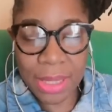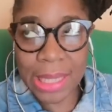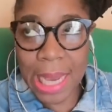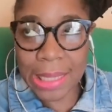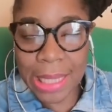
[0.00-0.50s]

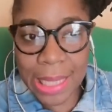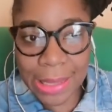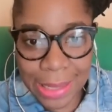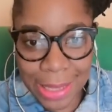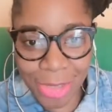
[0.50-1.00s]
Besides the
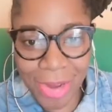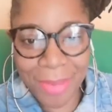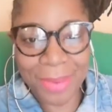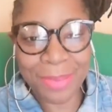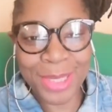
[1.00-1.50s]
laziness, right?
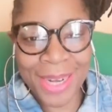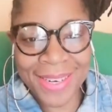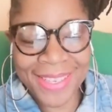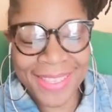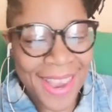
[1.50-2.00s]
We'll push
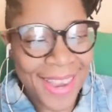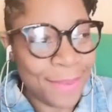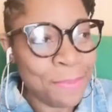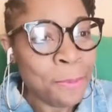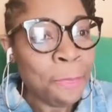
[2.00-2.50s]
that aside.